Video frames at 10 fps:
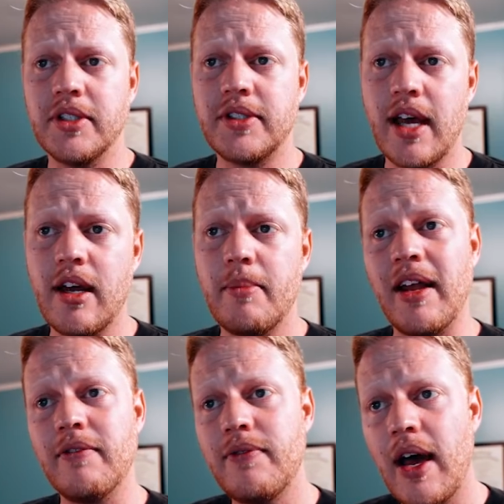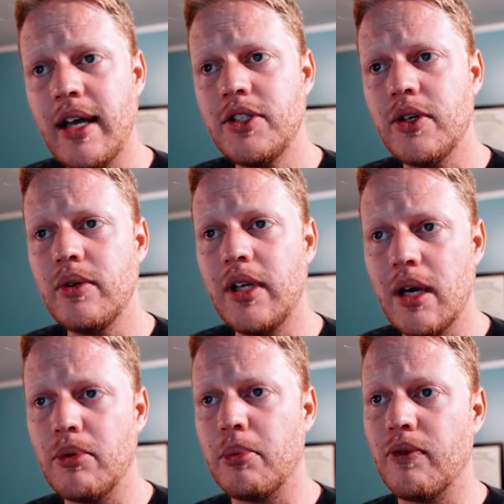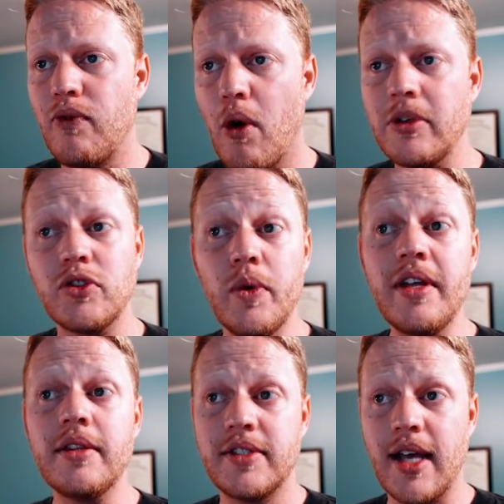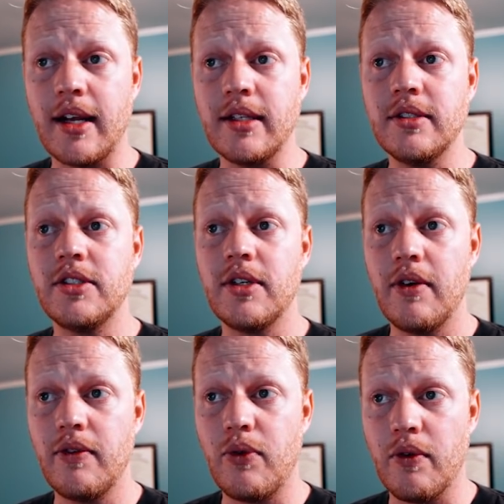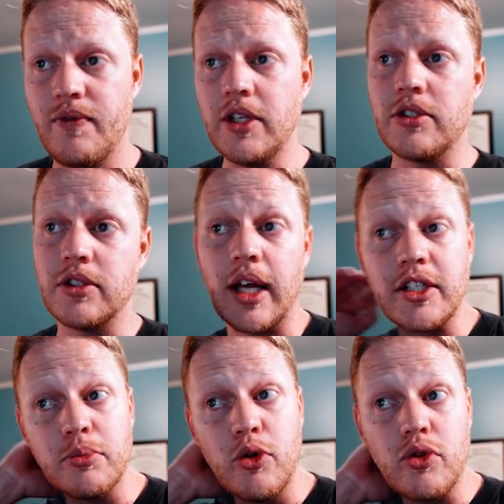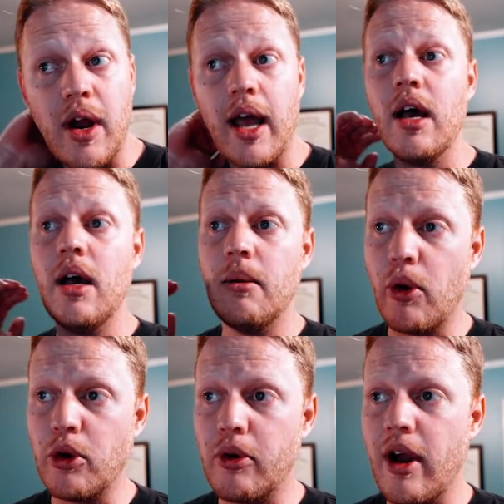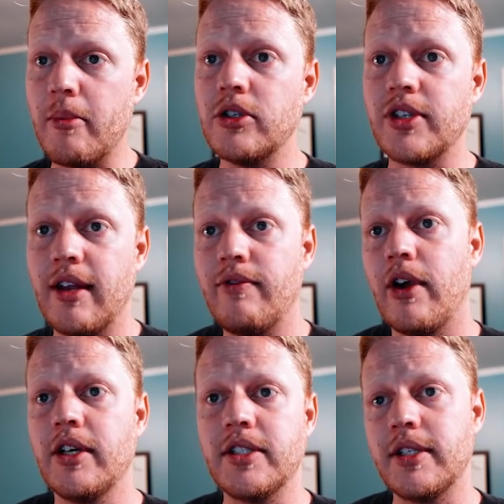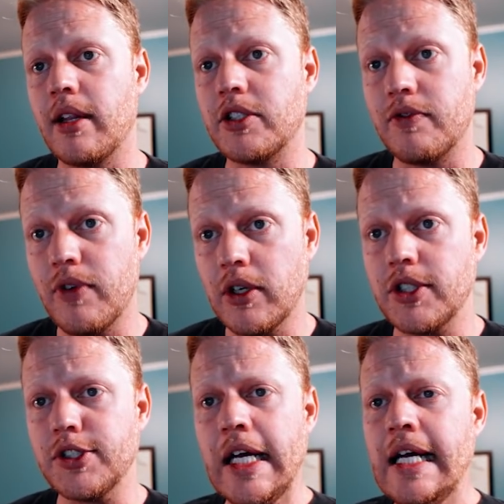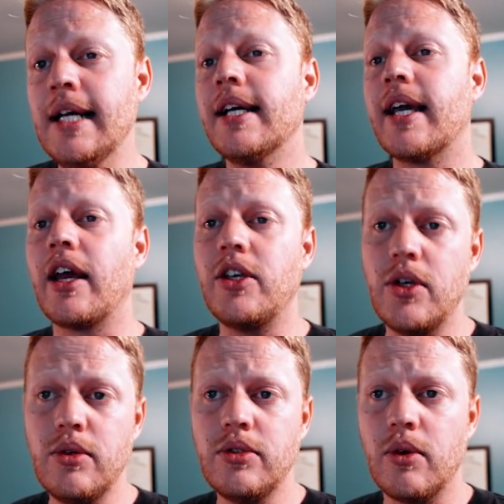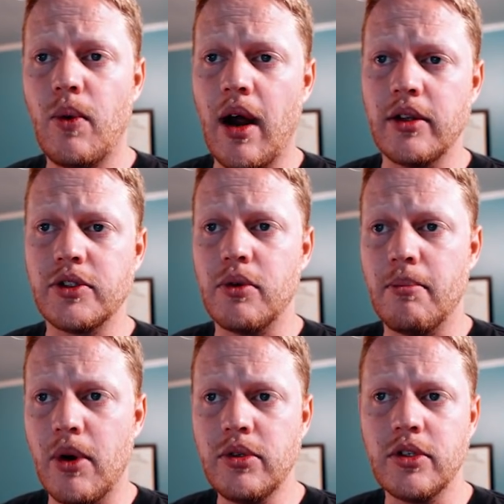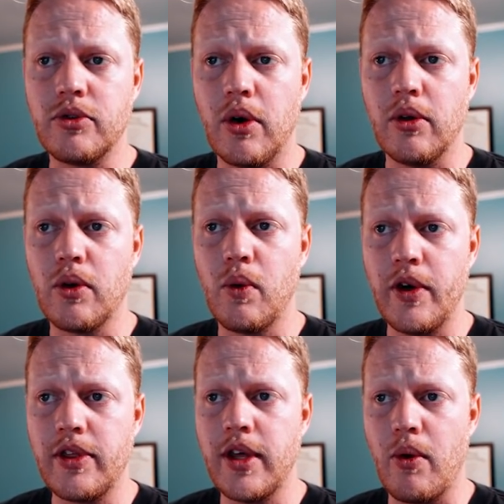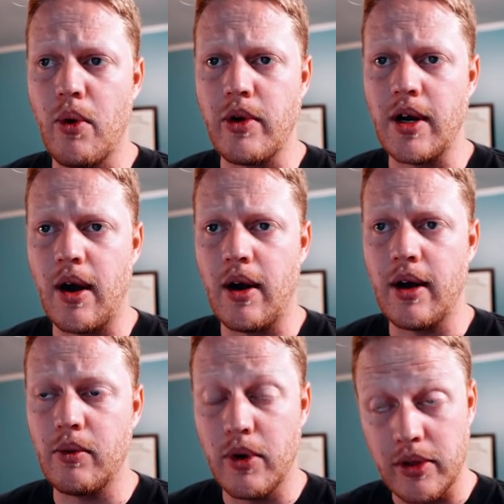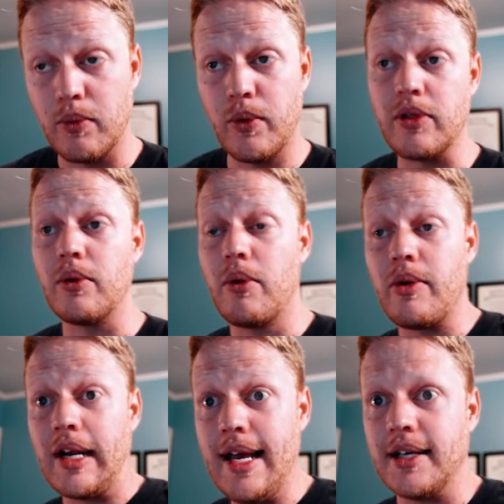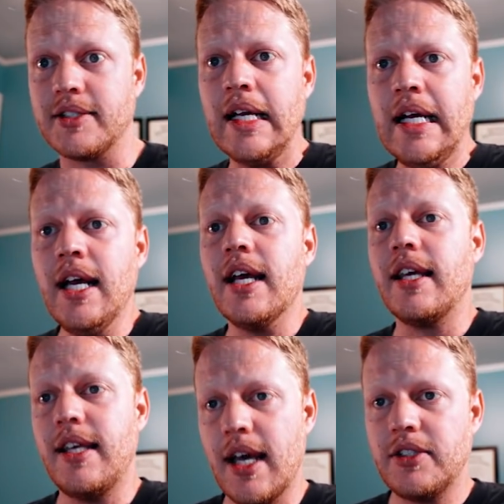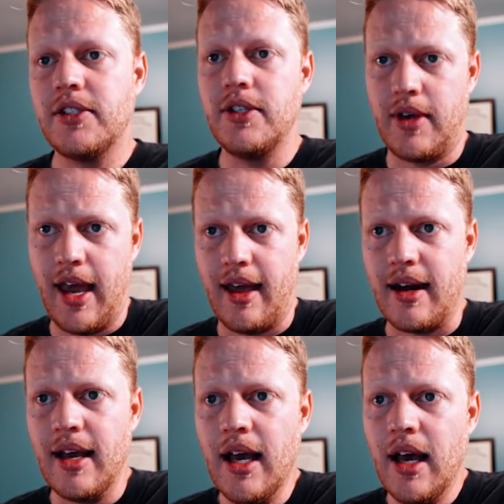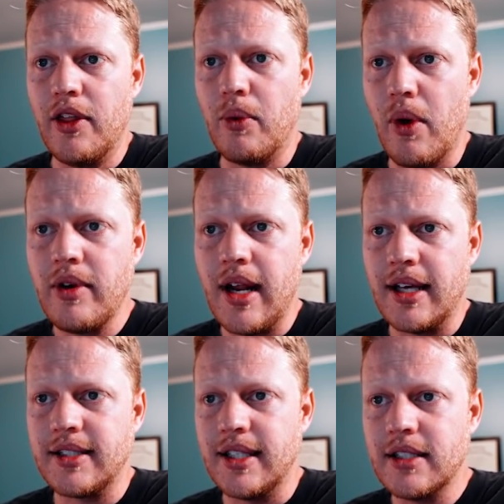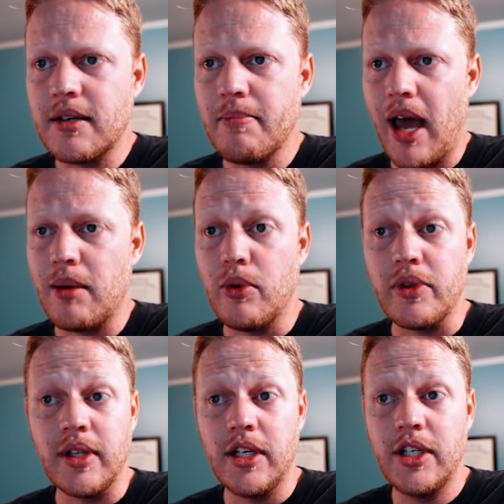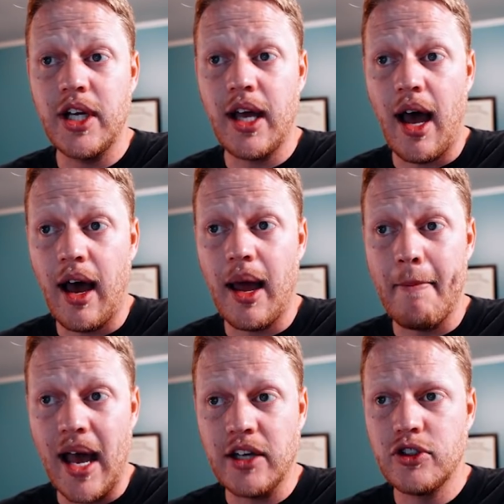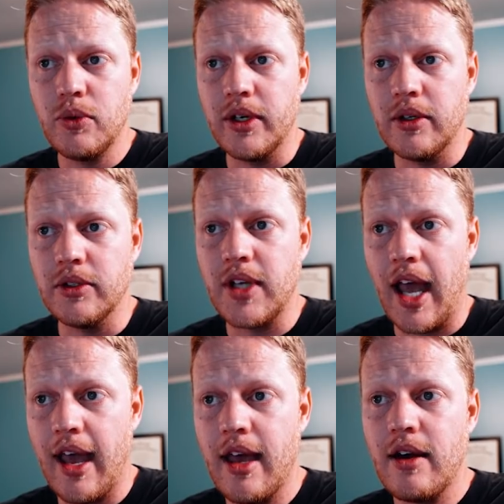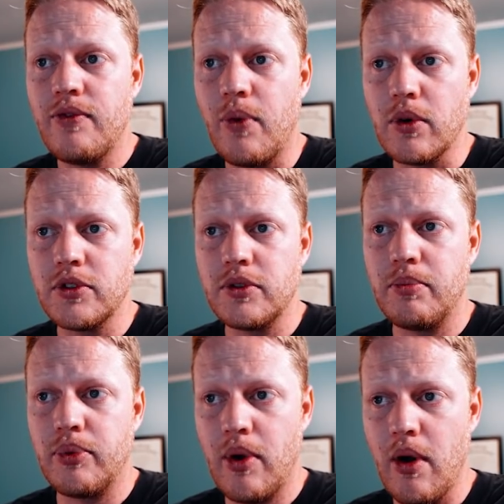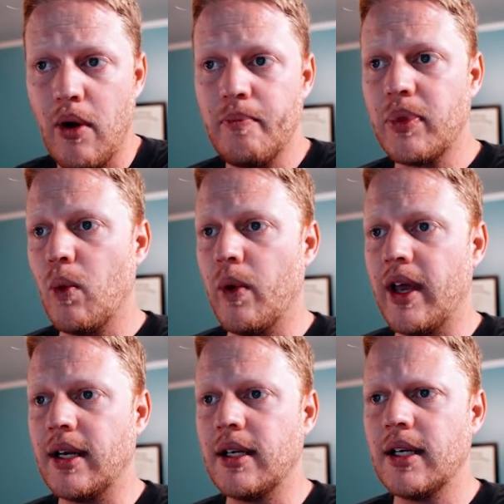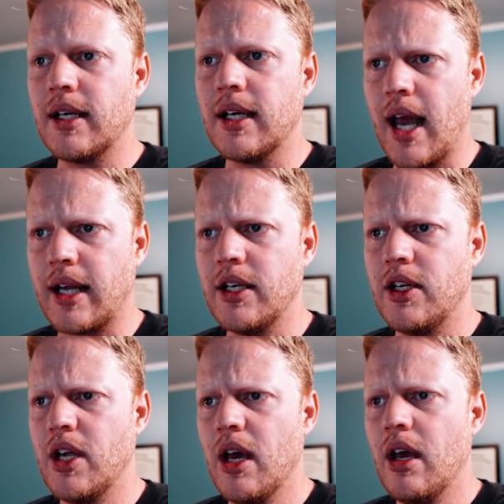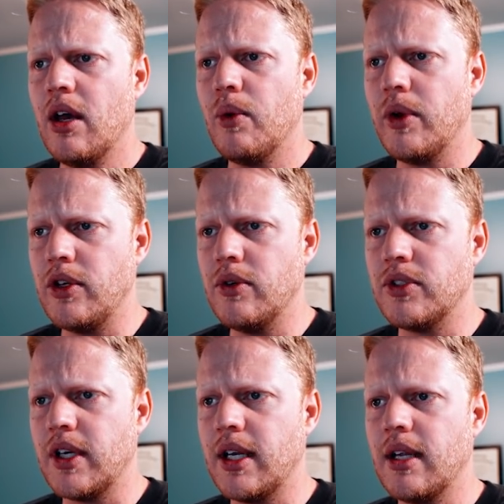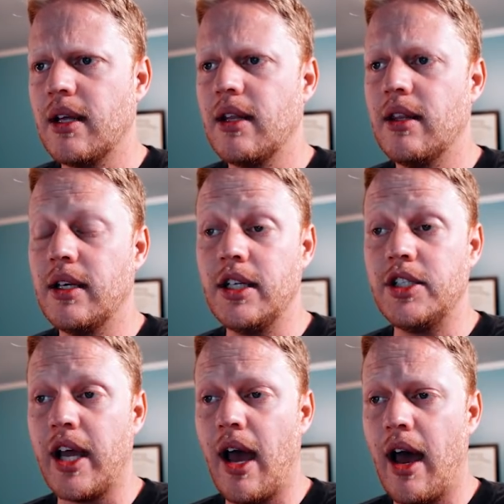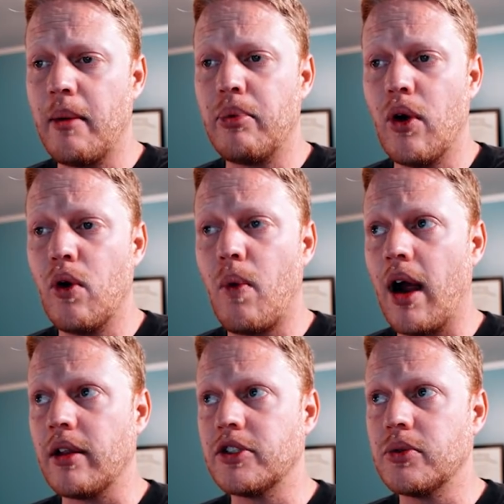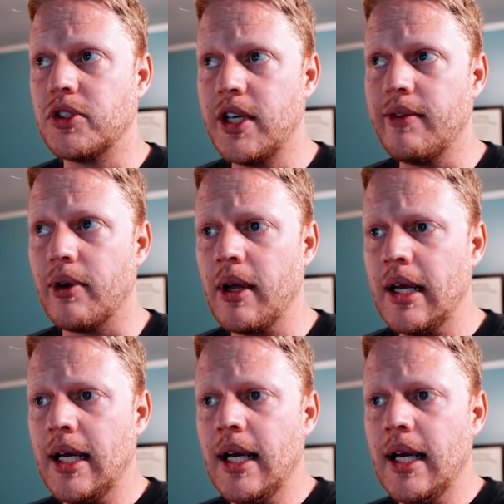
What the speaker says: you to set up and fine-tune gimbal performance with settings for features like smooth track, motor parameters, and various intelligent functions. Can I use a wireless remote controller with the Ronin-S? Yes, you can. The Ronin-S is compatible with the DJI Master Wheels and Force Pro when connected when using the DJI Pro wireless receiver.